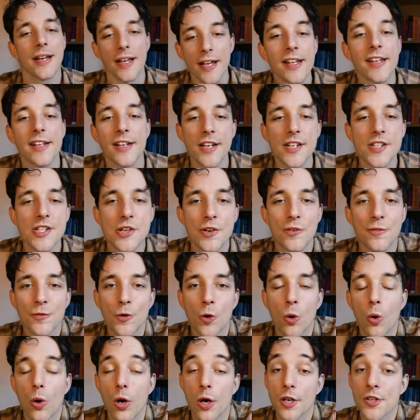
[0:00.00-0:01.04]
It is, of
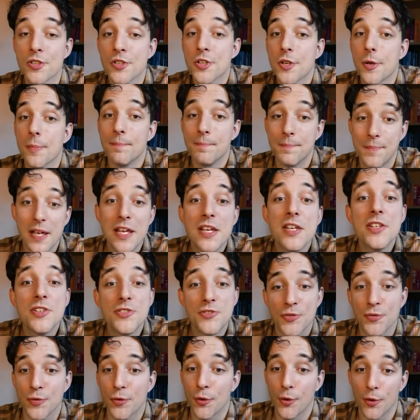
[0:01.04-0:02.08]
course,
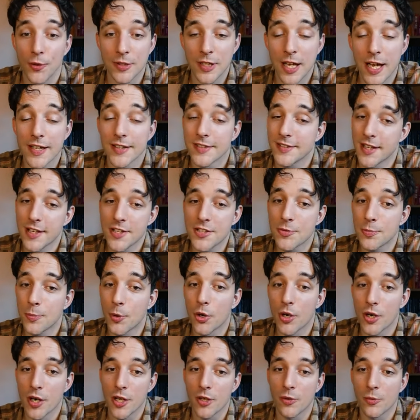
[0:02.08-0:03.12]
peaceful, like this
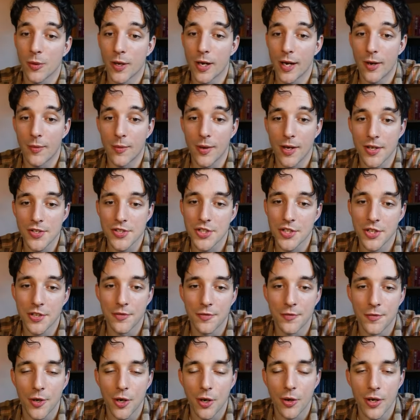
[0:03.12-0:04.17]
morning when I was in the
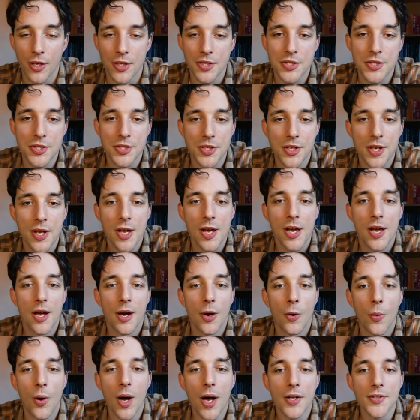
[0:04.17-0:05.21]
forest.
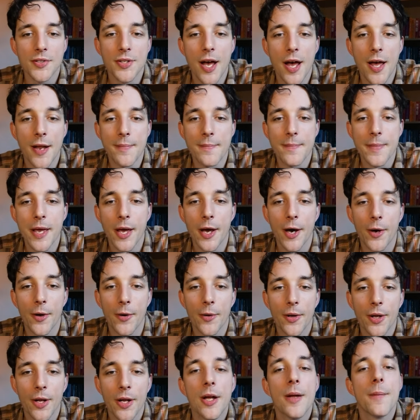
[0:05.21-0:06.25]
Well done,
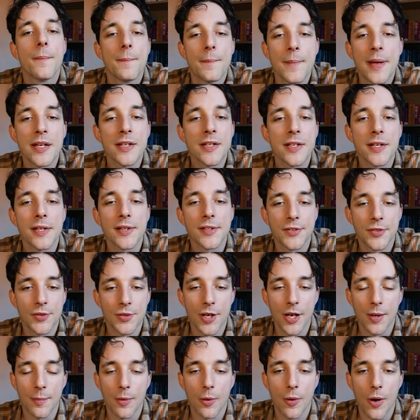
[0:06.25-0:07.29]
Miel. Making it to
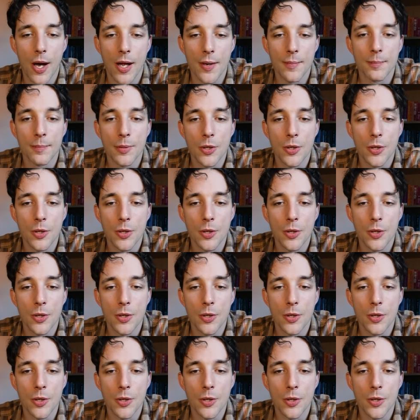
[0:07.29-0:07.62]
number one.